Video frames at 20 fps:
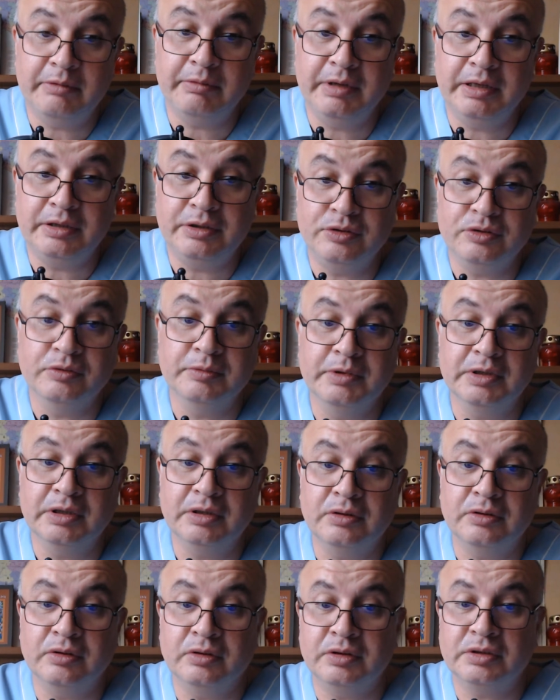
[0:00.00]
tumor
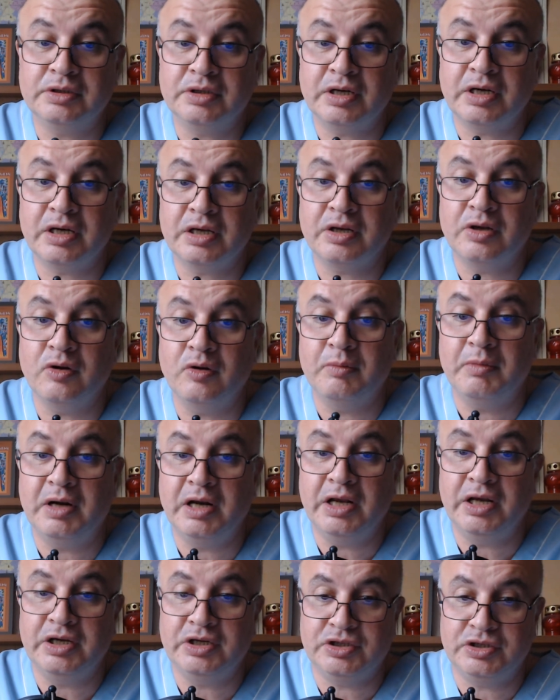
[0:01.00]
or
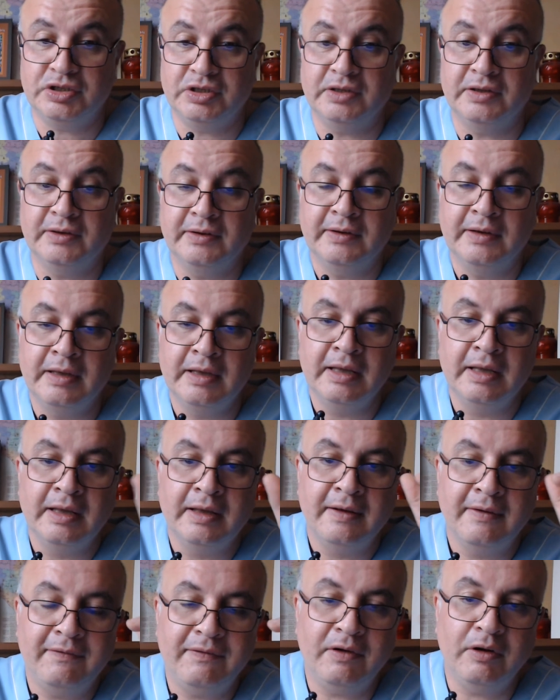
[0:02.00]
tracheomalacia.
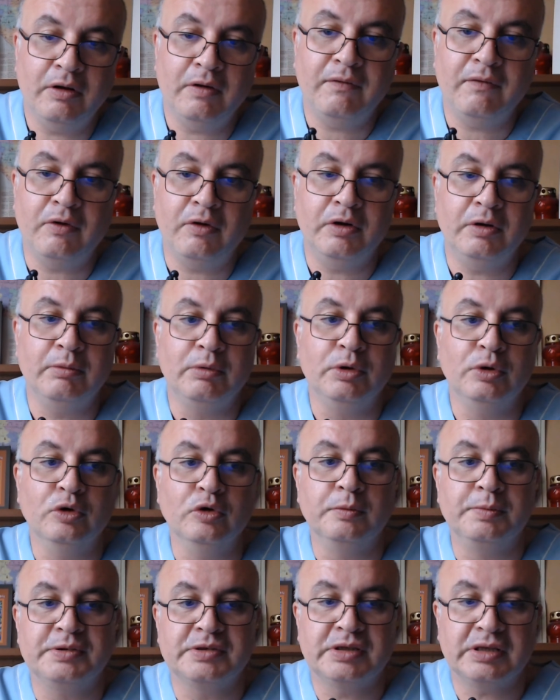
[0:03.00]
Flow volume
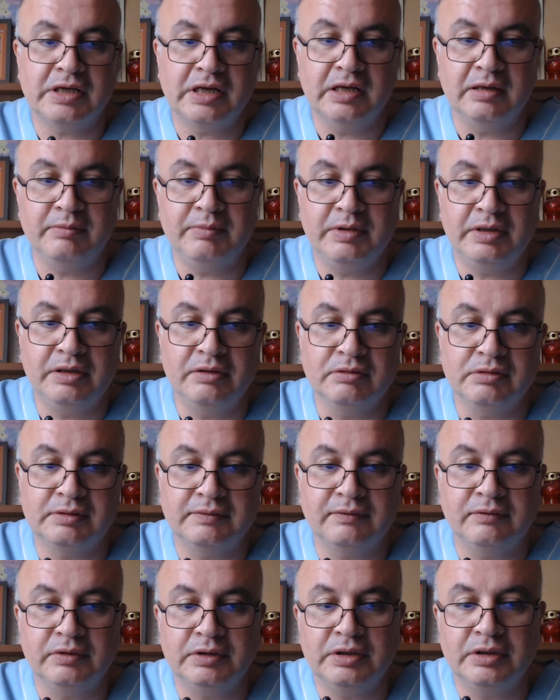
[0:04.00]
loops can be
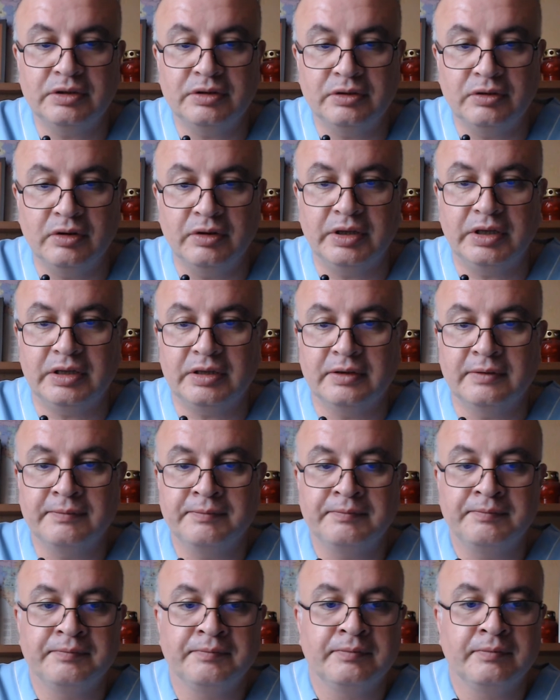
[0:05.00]
useful in chronic
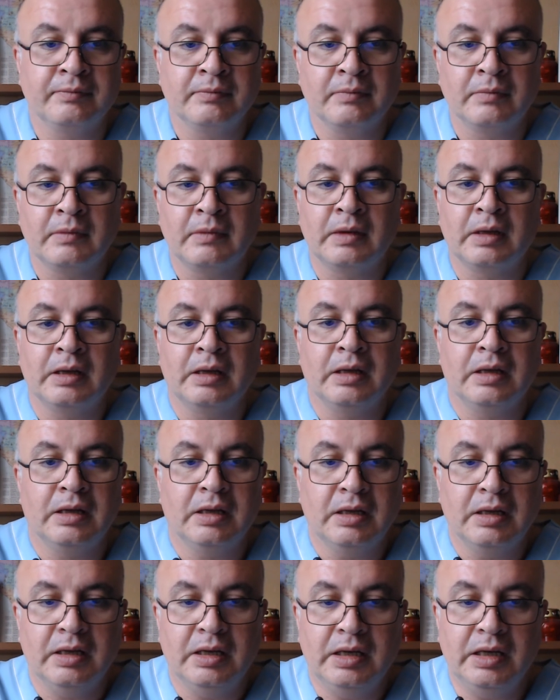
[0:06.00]

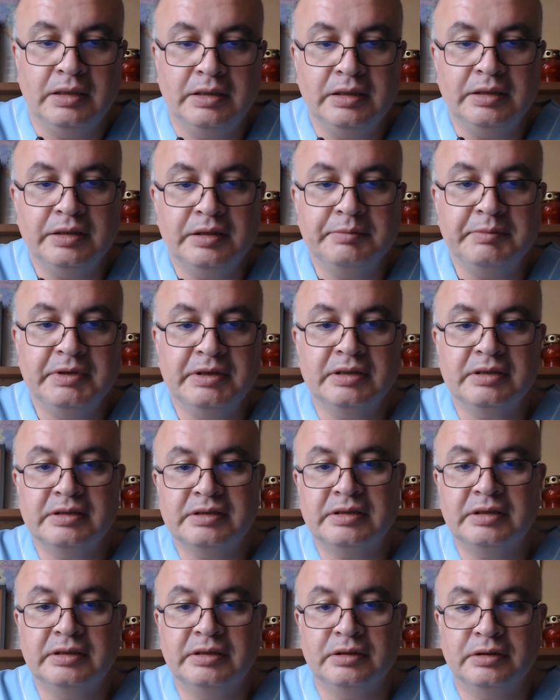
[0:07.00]
and intermittent
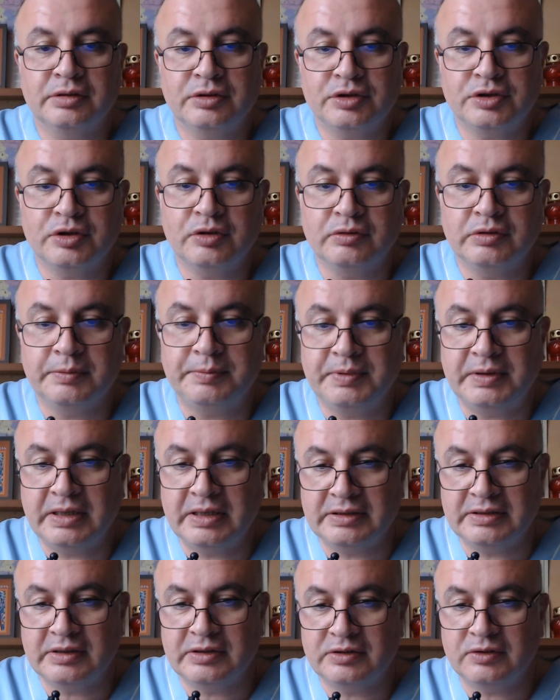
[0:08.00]
stridor to show the
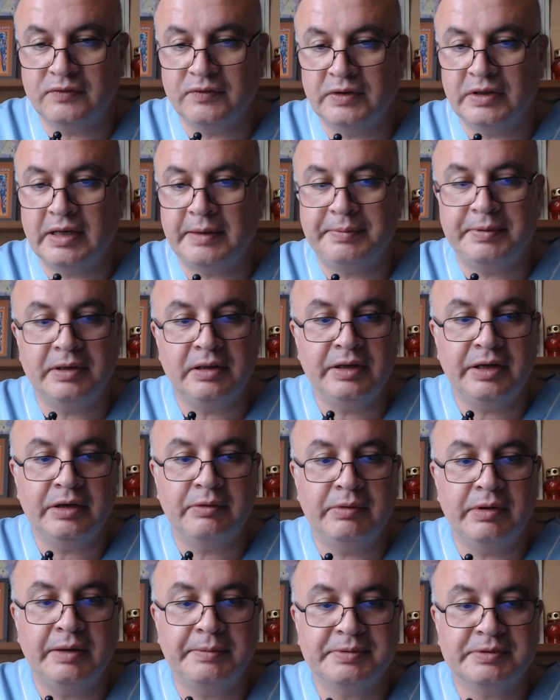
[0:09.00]
presence of an upper
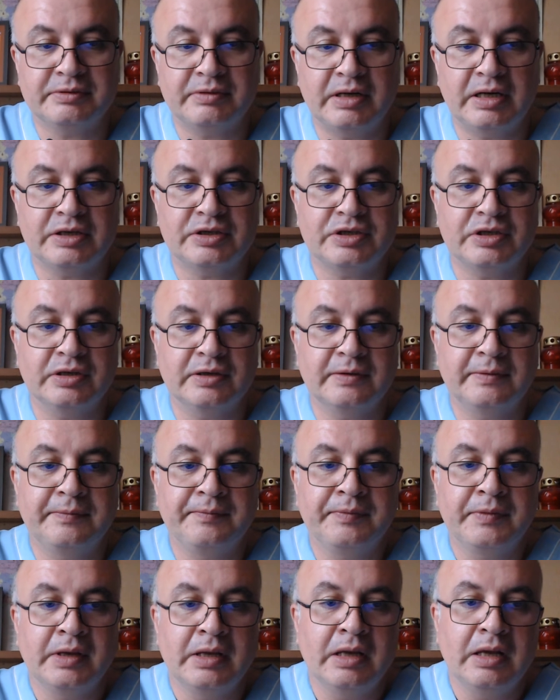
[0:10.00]
airway obstruction.
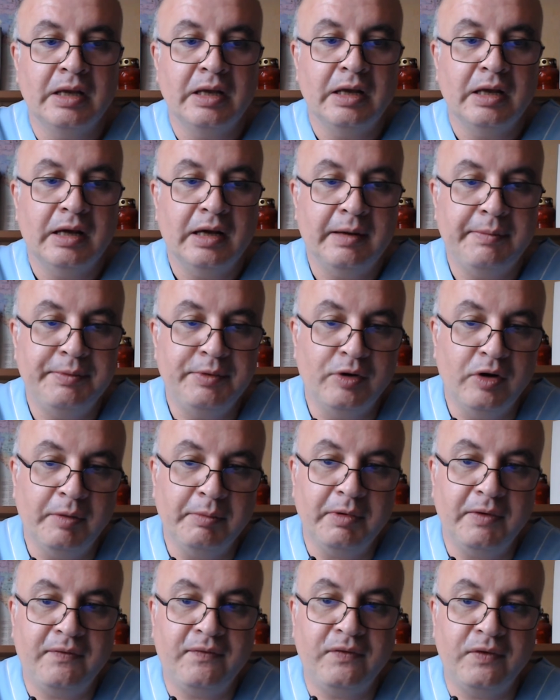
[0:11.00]

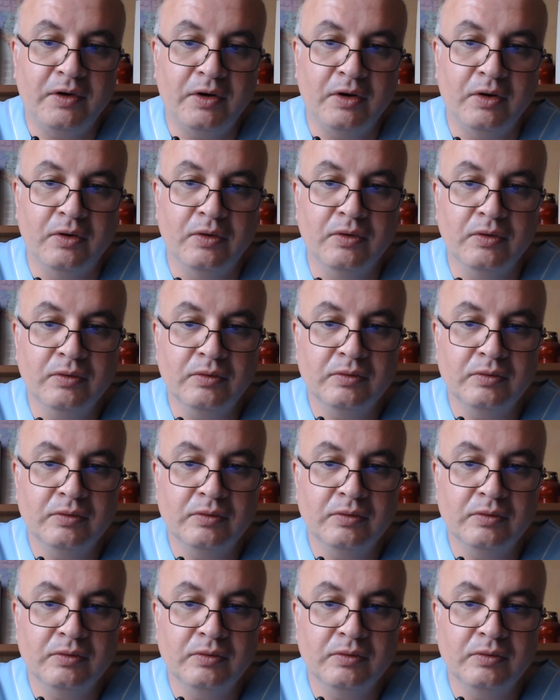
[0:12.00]
Abnormal flow